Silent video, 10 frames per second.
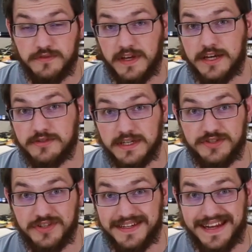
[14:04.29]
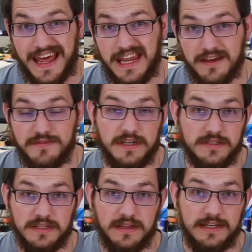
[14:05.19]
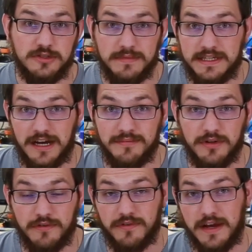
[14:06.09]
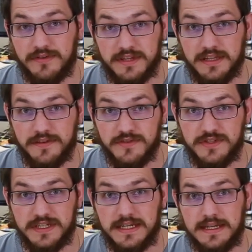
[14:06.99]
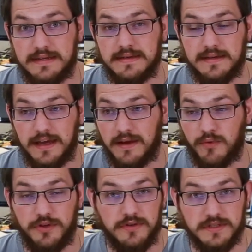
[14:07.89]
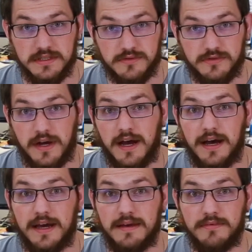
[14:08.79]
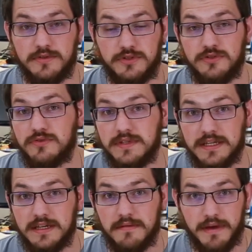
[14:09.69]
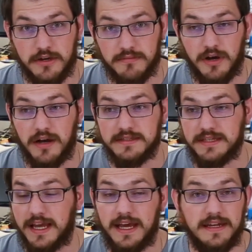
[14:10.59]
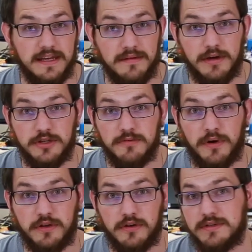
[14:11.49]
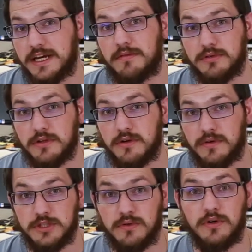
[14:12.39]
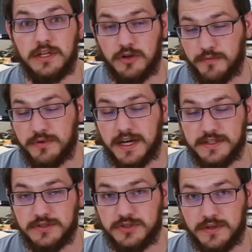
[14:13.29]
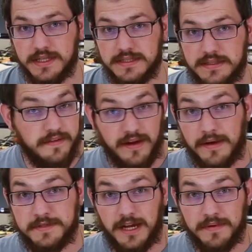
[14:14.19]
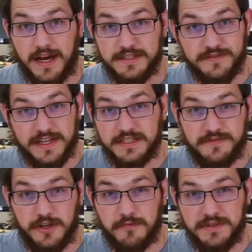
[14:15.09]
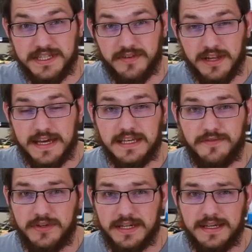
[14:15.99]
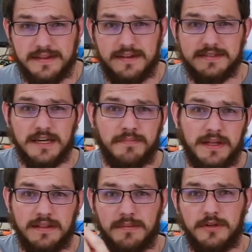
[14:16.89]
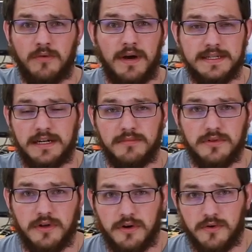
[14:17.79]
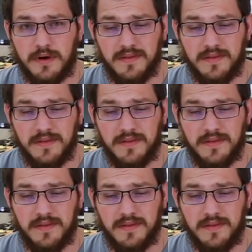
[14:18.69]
If you guys are interested in any of this, links will be down below for everything that you've seen and where you can subscribe to the MakerBox, and again, my coupon code down below. So, and hope you guys enjoy it. That wraps it up, guys. If you liked this video, please give it a like. If you didn't, hit the dislike button. Let me know why down below.